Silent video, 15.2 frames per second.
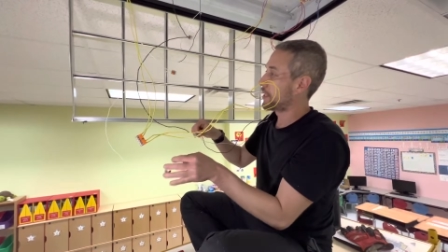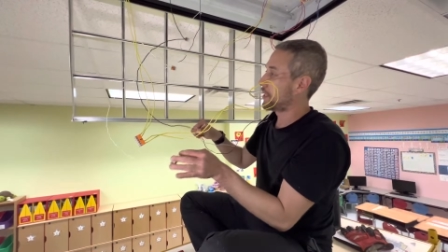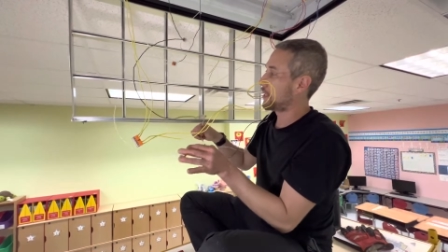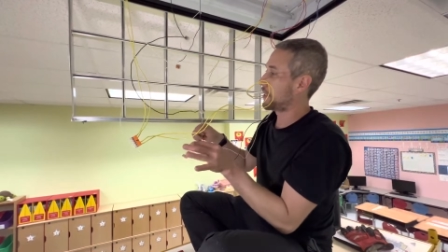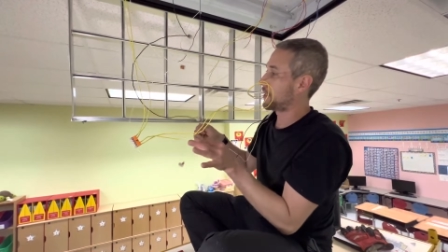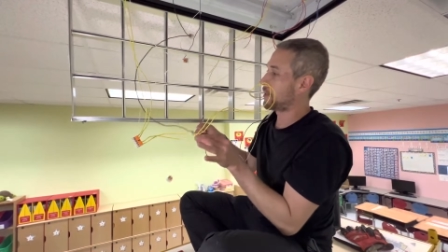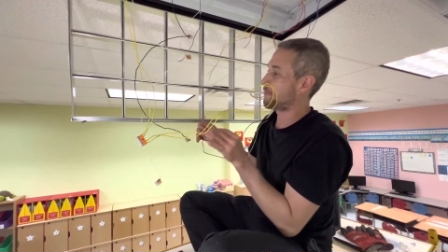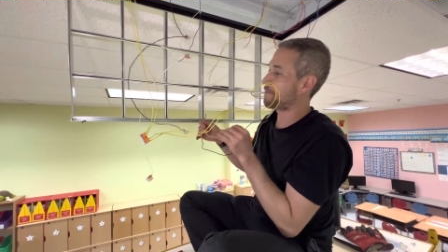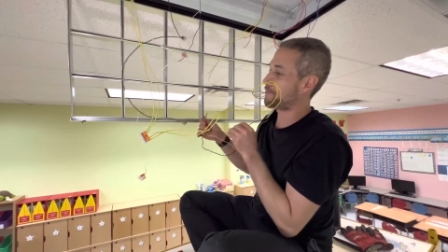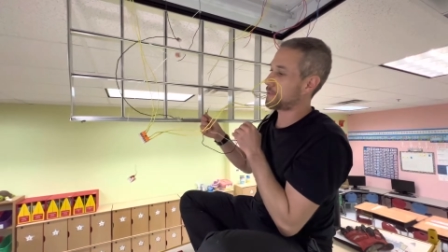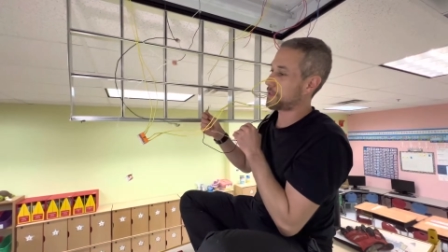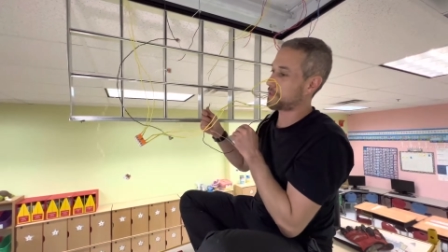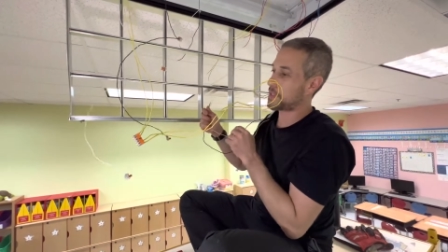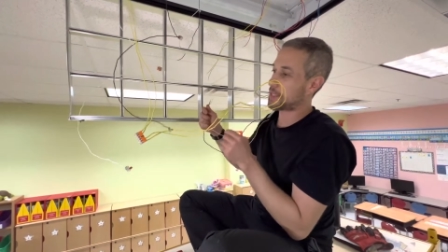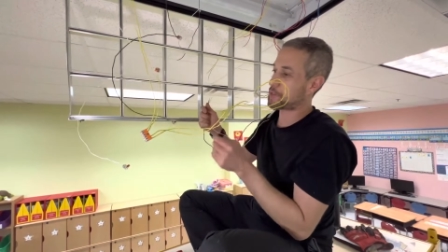Um,
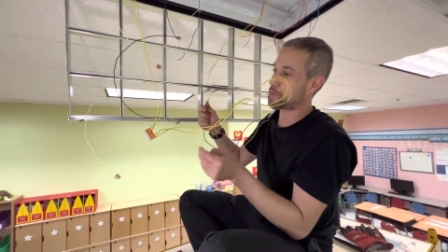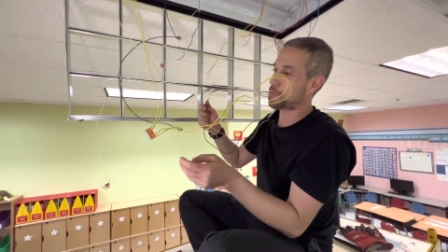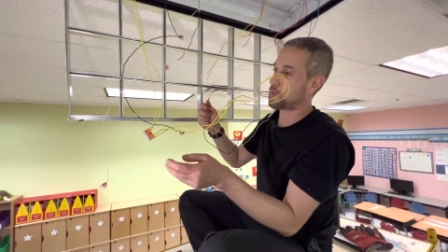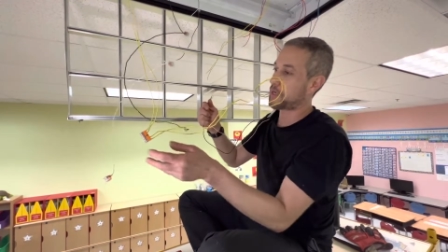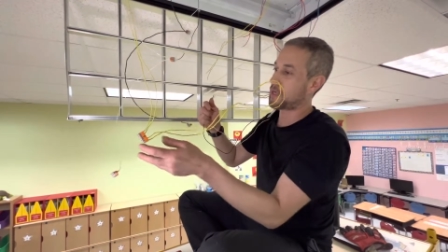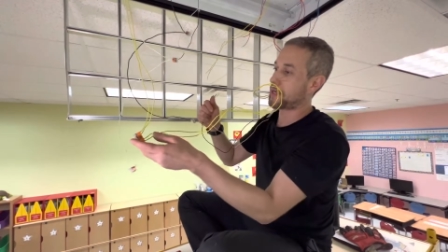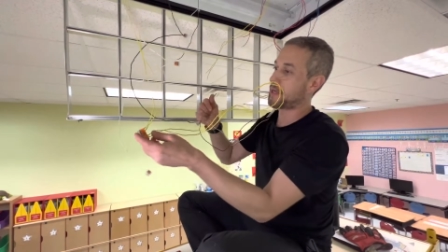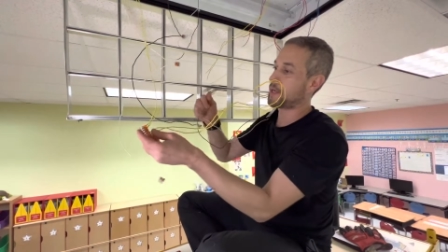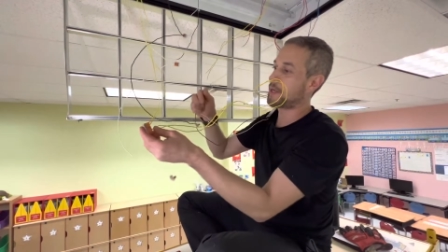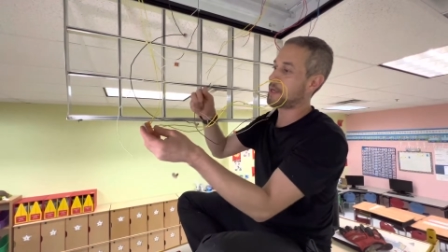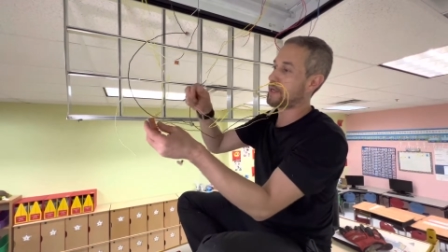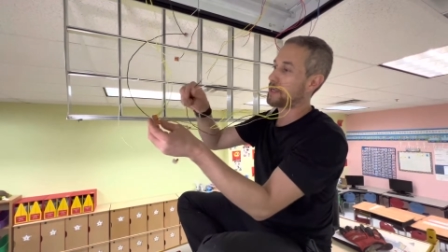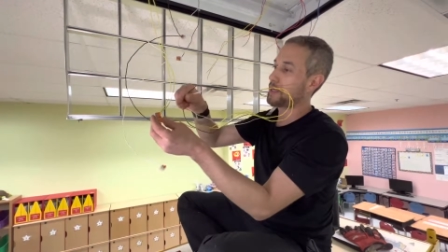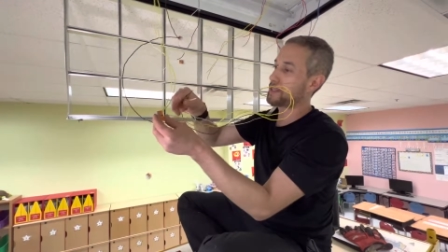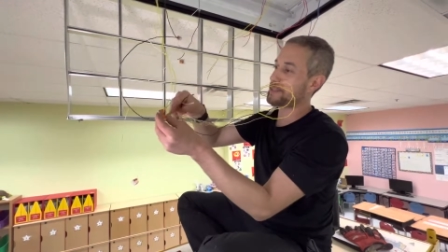that's why
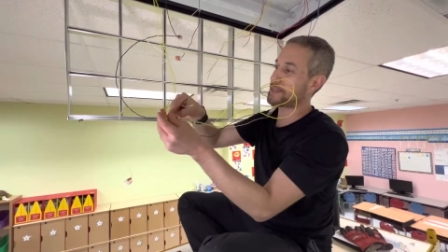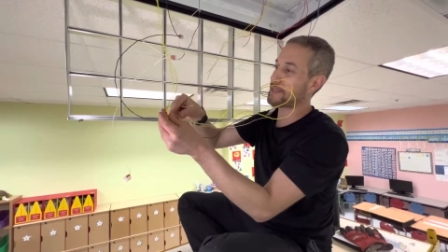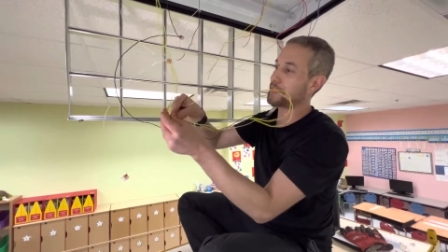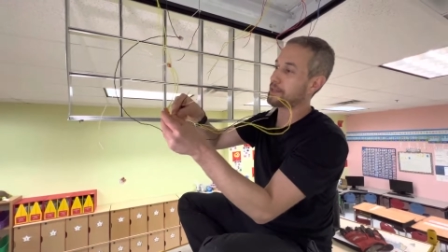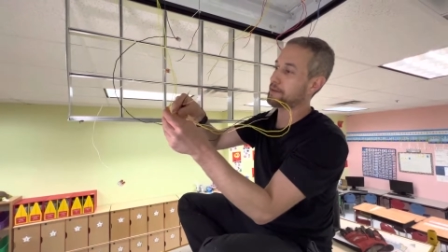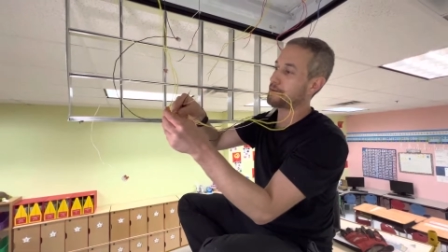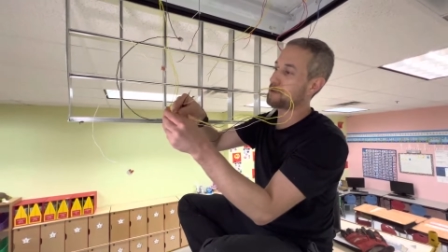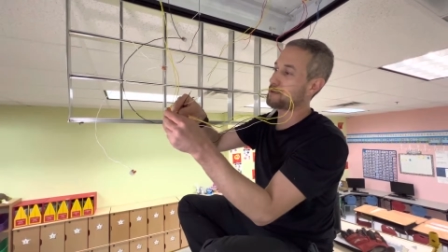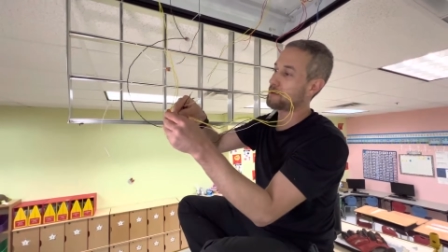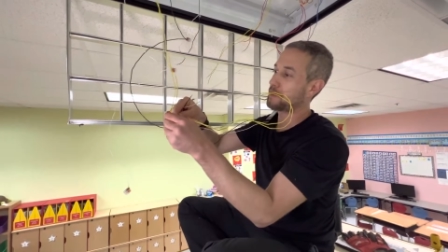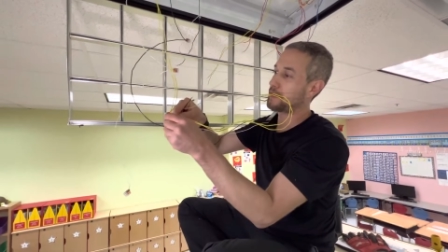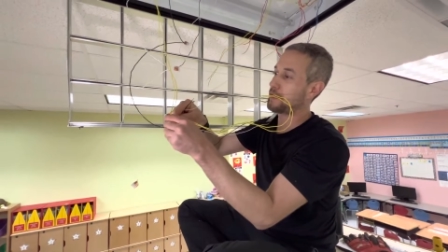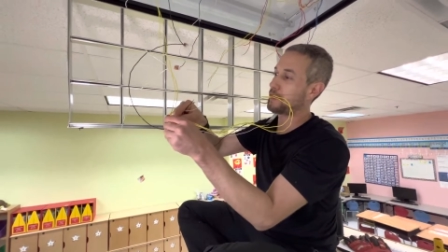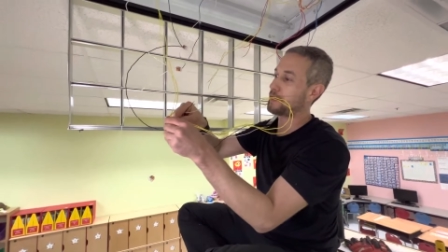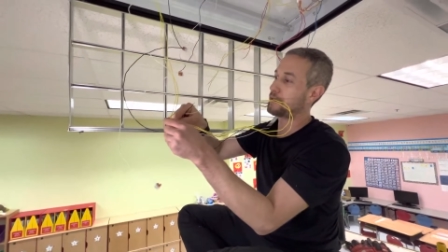it's getting
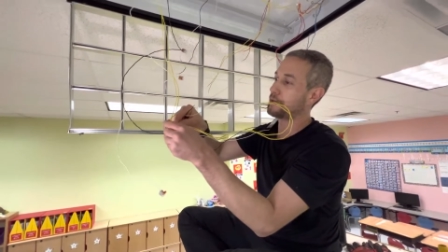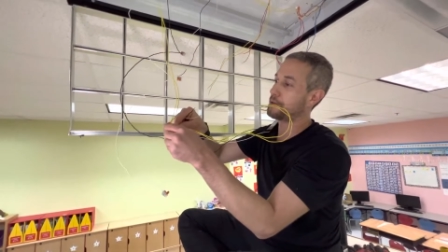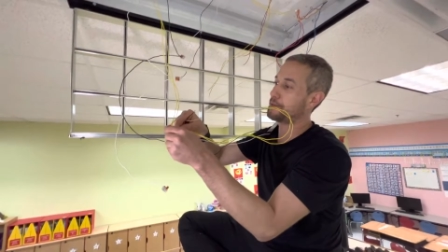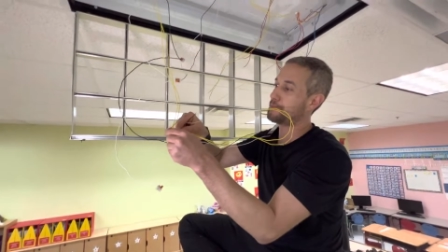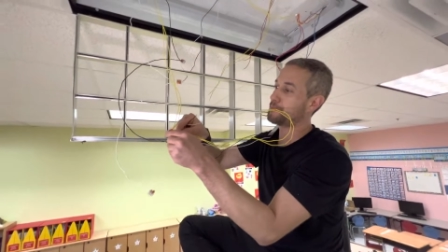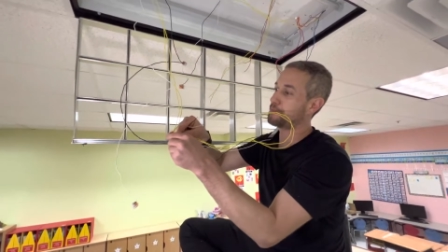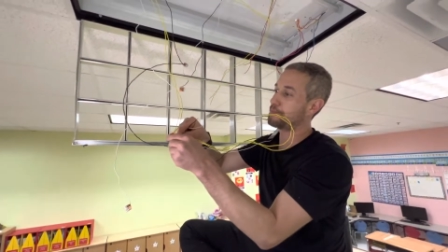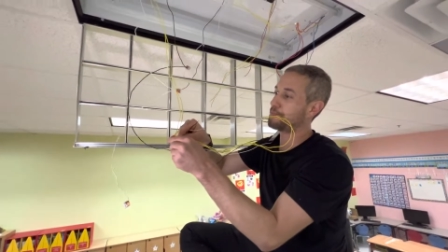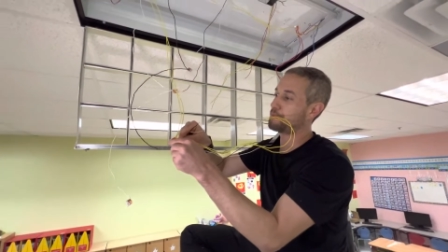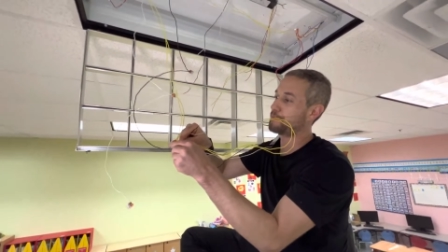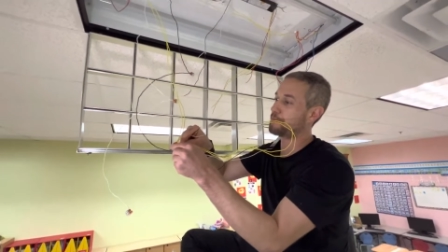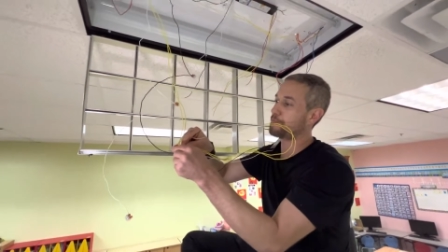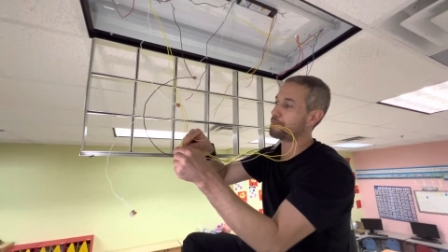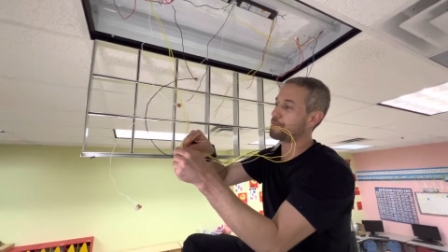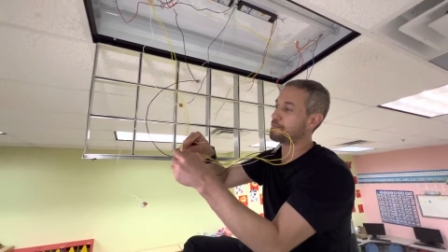um,
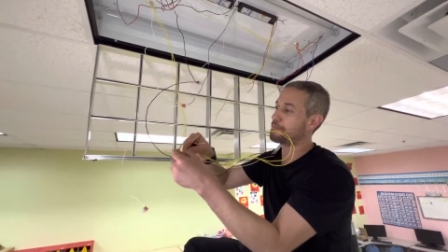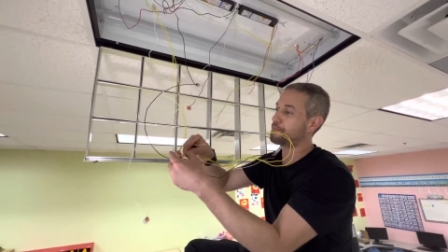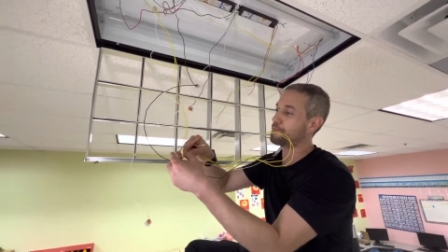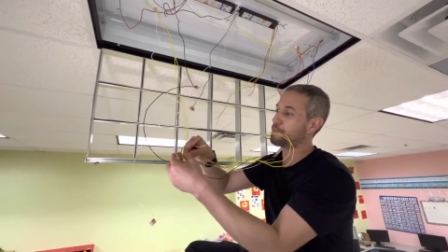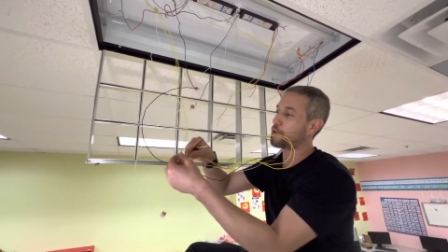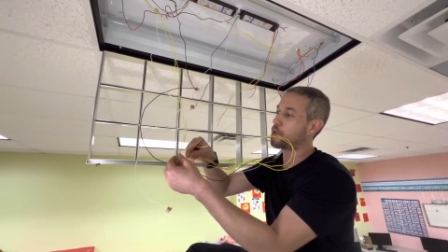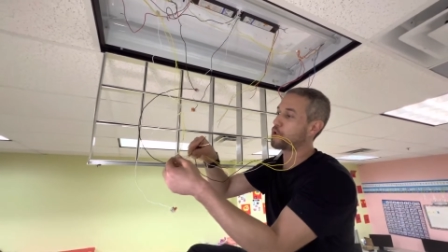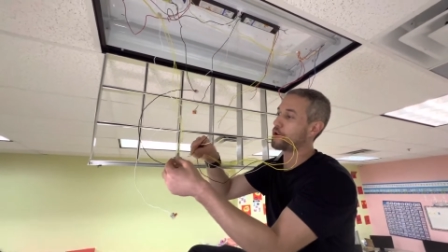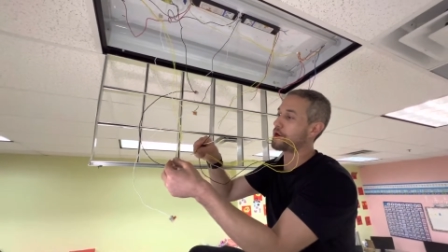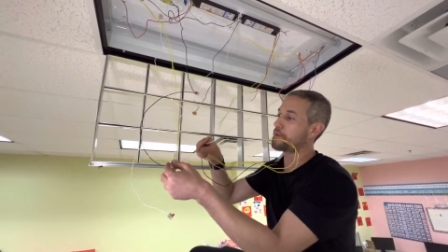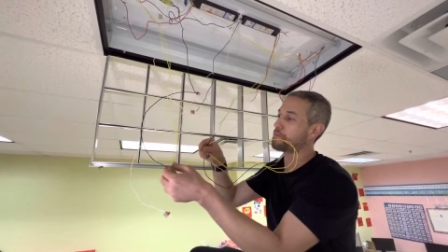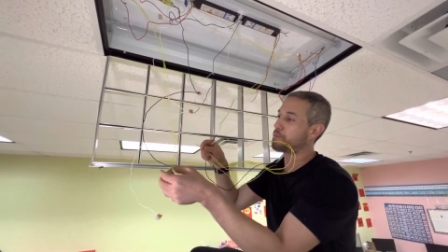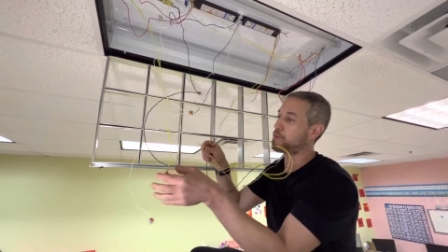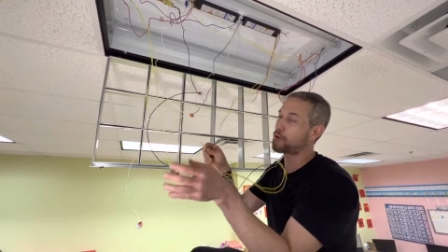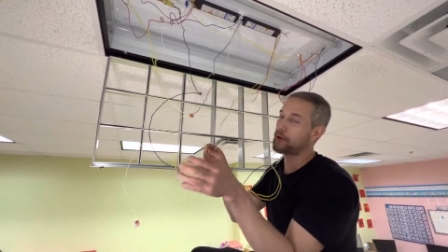more and more